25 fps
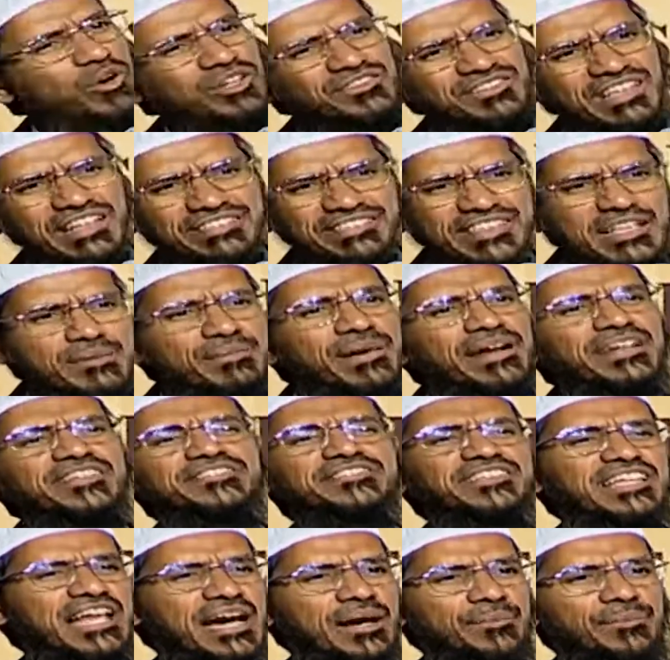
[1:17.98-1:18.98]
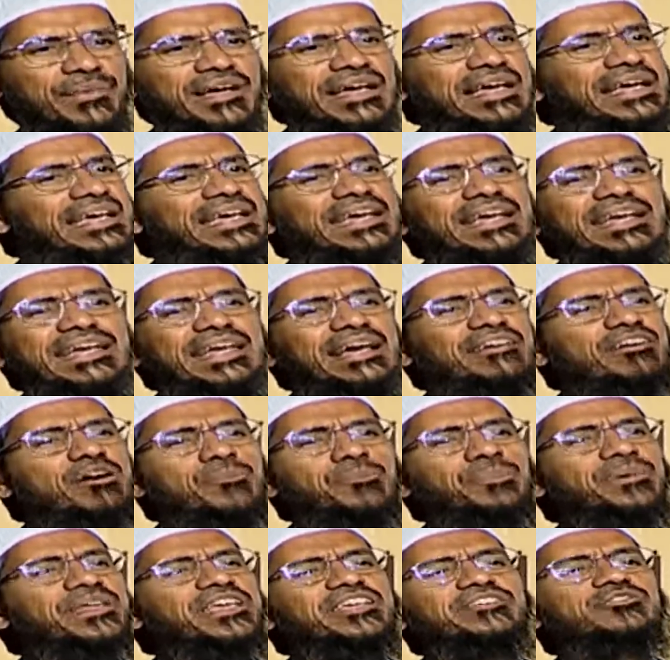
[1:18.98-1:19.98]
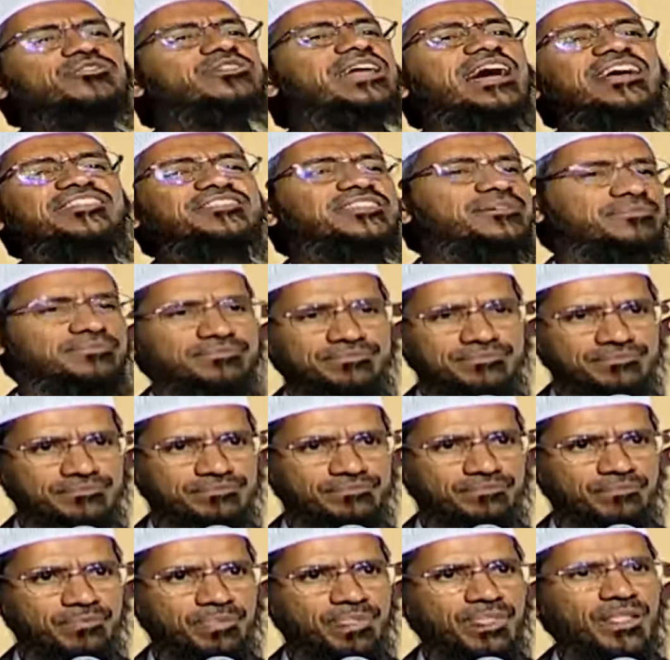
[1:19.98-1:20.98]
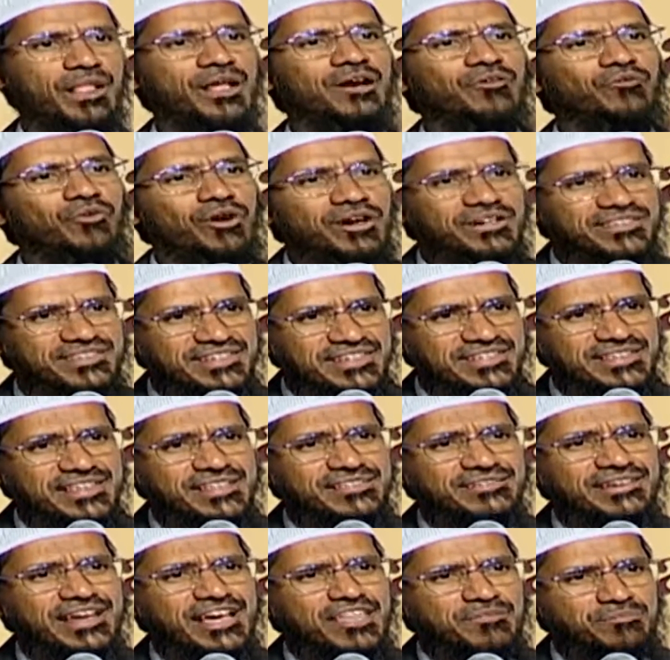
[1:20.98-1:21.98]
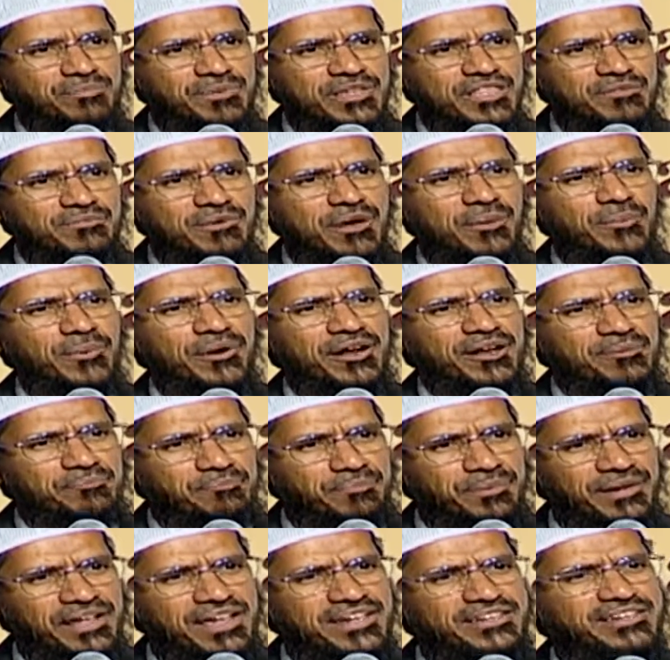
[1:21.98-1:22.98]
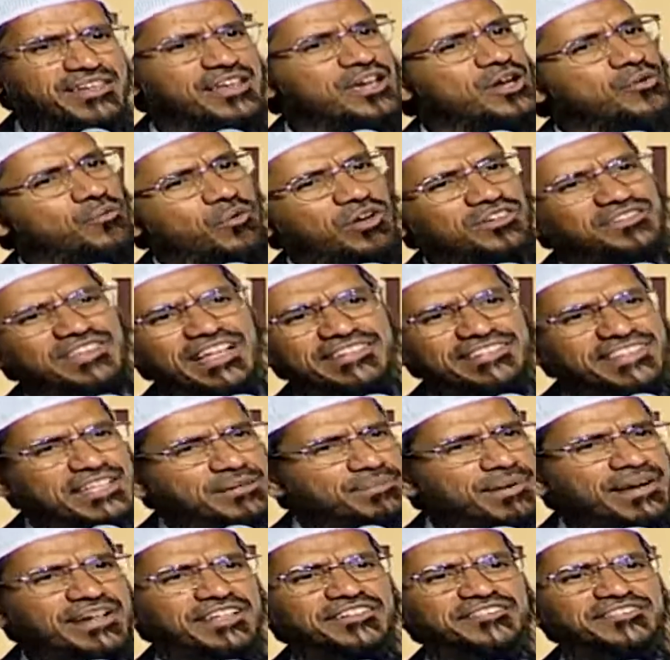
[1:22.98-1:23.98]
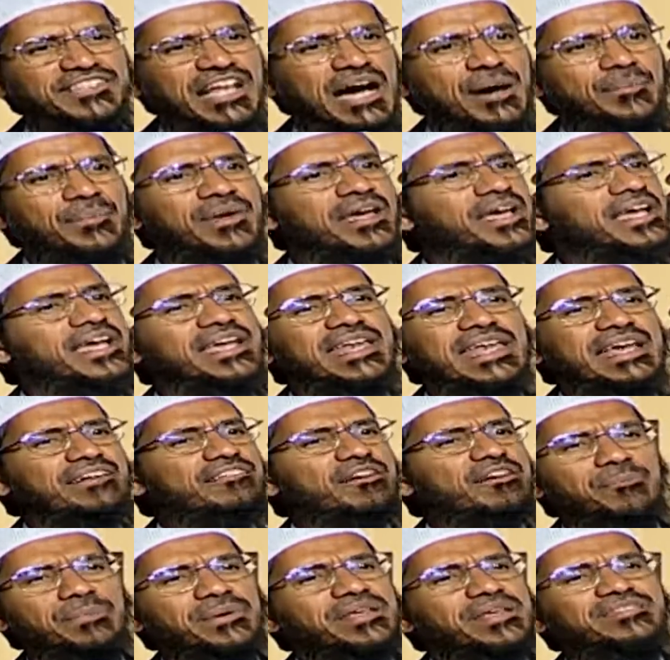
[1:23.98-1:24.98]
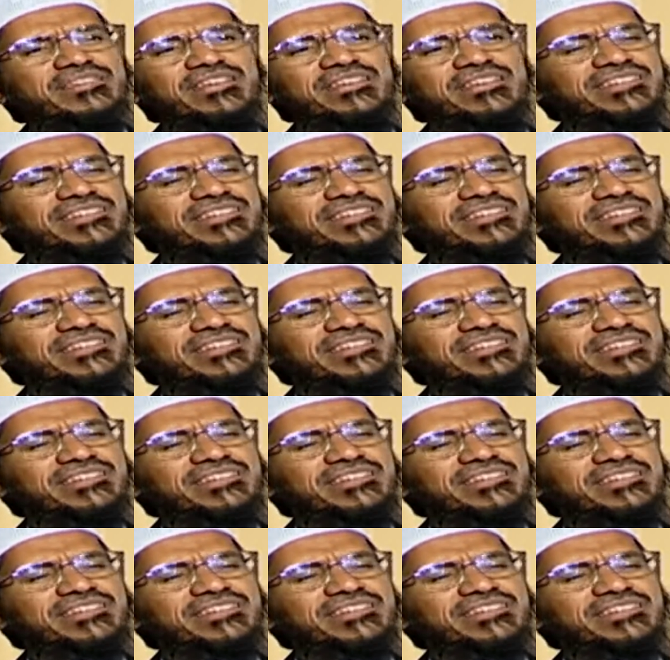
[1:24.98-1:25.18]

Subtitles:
was nothing but Islam. He never preached Judaism. What Jesus Christ, peace be upon him, preached was nothing but Islam. He never preached